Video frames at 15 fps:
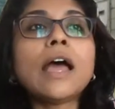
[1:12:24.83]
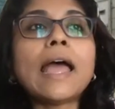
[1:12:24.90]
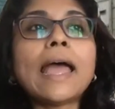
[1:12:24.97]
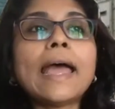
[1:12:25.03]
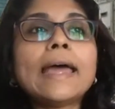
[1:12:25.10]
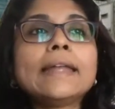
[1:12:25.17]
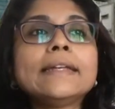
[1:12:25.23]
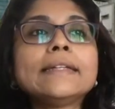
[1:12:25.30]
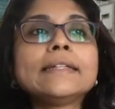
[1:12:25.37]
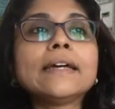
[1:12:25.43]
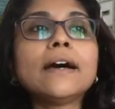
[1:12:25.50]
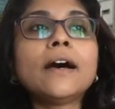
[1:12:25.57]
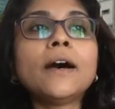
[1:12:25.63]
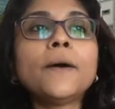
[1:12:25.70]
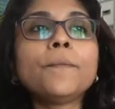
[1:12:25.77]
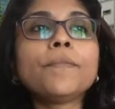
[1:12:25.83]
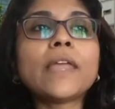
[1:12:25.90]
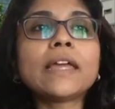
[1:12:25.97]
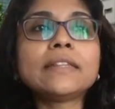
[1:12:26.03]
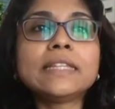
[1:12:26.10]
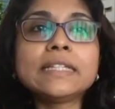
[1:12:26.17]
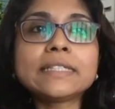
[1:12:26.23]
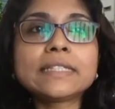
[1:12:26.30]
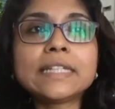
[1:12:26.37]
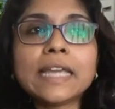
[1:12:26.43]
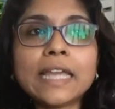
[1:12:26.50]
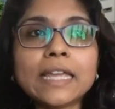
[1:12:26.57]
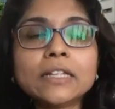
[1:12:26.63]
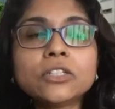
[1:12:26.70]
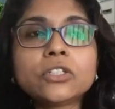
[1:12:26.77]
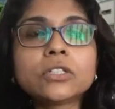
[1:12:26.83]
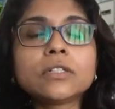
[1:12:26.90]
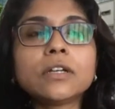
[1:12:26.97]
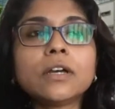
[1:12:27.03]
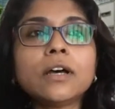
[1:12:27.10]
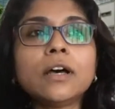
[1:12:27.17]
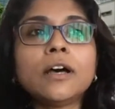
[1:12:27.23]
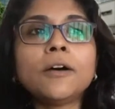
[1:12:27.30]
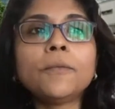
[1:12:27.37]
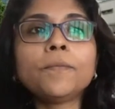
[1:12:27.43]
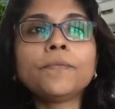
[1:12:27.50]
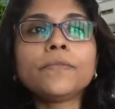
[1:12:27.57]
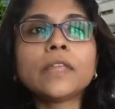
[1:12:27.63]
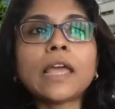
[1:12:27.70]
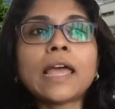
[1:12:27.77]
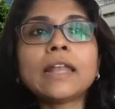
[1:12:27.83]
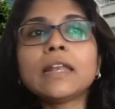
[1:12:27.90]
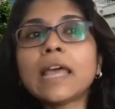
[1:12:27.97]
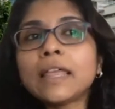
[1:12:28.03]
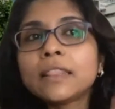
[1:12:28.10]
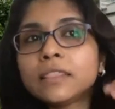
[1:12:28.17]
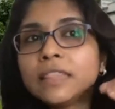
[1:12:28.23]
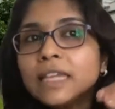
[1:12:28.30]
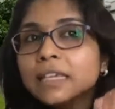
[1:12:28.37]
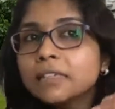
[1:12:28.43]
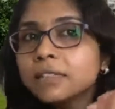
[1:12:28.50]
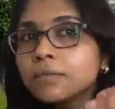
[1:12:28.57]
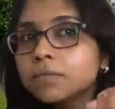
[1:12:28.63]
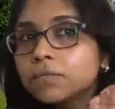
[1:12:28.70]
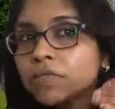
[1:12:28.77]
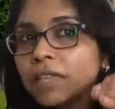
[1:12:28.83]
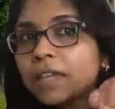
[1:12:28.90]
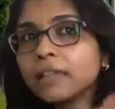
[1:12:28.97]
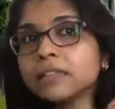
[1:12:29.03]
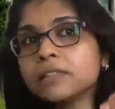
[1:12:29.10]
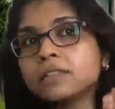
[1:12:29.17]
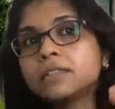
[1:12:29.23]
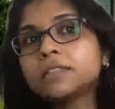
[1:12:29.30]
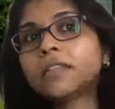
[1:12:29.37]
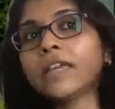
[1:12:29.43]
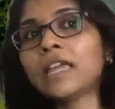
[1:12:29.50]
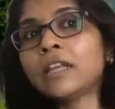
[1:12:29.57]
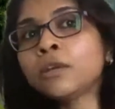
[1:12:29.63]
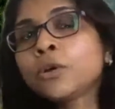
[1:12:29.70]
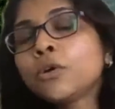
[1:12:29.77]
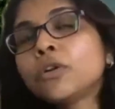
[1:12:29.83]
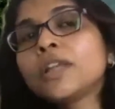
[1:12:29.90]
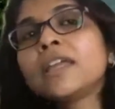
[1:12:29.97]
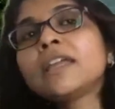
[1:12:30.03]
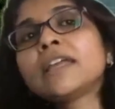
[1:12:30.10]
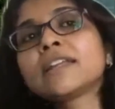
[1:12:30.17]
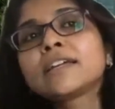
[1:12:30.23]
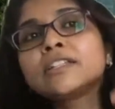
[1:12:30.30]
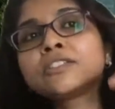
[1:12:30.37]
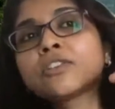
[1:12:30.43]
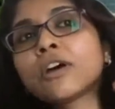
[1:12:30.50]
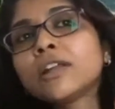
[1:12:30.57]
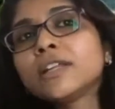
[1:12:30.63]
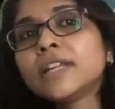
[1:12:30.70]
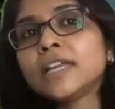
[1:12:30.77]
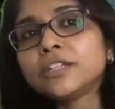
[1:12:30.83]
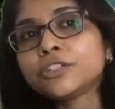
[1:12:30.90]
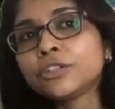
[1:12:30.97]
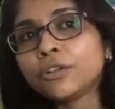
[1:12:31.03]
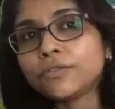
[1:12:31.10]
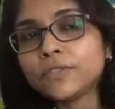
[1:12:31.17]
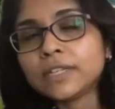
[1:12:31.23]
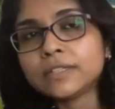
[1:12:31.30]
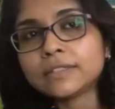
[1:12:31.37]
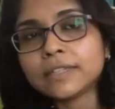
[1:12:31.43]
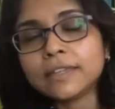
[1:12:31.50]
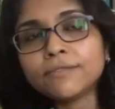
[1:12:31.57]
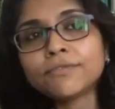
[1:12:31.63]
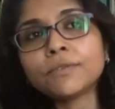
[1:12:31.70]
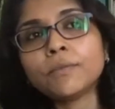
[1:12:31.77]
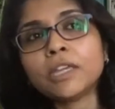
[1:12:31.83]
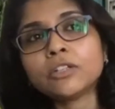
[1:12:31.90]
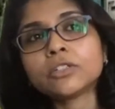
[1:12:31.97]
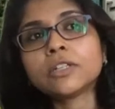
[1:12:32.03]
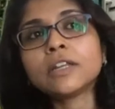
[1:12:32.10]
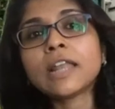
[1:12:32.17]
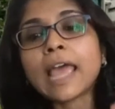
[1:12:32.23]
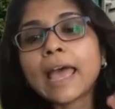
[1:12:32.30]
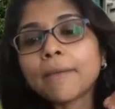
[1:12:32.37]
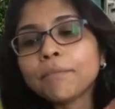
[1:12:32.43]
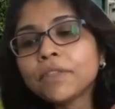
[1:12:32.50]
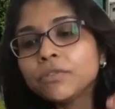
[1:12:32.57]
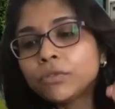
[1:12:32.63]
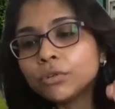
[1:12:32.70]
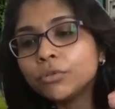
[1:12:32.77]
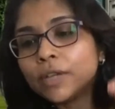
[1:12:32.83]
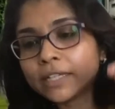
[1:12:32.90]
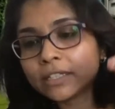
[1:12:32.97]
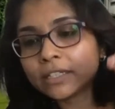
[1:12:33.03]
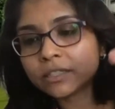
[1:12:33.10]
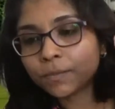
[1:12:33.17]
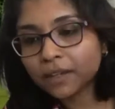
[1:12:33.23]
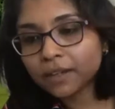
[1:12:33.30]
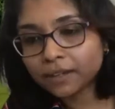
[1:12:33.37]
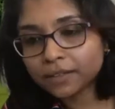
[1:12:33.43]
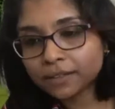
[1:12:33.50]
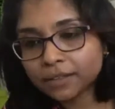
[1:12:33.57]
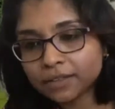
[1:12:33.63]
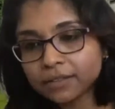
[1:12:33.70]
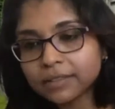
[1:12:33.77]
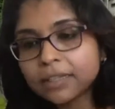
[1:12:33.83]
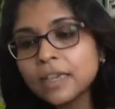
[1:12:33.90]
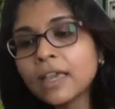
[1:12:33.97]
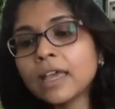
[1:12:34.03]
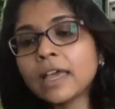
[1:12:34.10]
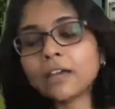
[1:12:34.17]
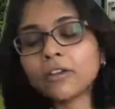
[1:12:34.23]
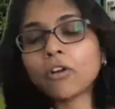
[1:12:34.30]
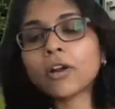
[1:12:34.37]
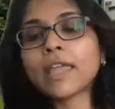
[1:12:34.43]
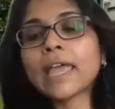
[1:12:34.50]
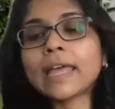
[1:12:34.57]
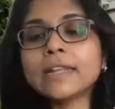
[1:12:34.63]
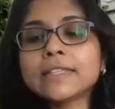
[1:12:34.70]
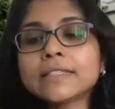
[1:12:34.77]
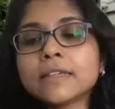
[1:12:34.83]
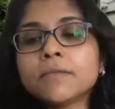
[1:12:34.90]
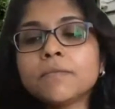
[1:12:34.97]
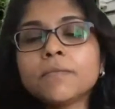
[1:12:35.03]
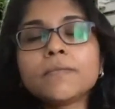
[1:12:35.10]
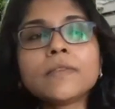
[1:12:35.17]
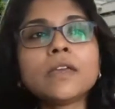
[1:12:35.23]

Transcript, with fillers: And um, at this stage, um, and, and these things, the encoding and consolidation of these information happen through experiences. An organism